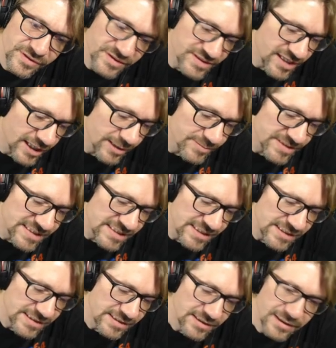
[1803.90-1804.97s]
time
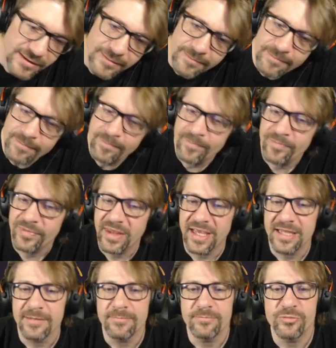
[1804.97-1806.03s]
sync
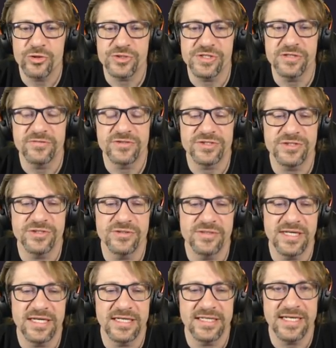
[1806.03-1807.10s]
and push it over to
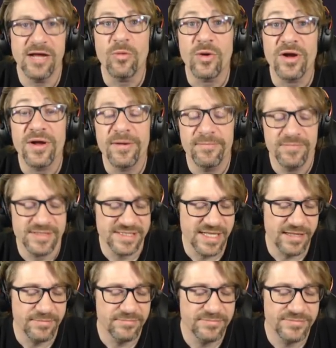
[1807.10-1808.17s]
uh, network
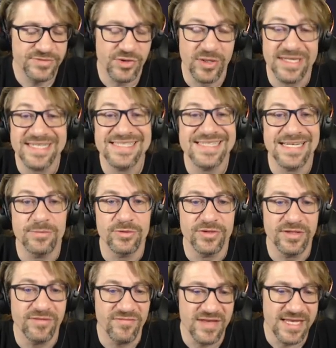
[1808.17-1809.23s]
instead. So I disabled
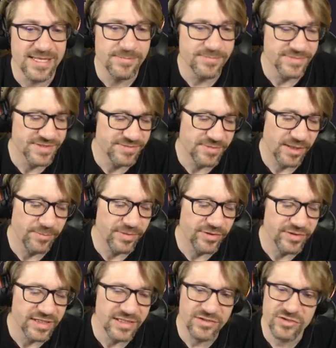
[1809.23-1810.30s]
the VM's
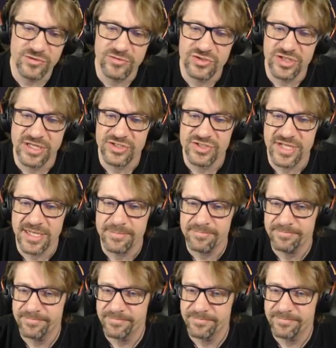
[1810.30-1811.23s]
ability to change time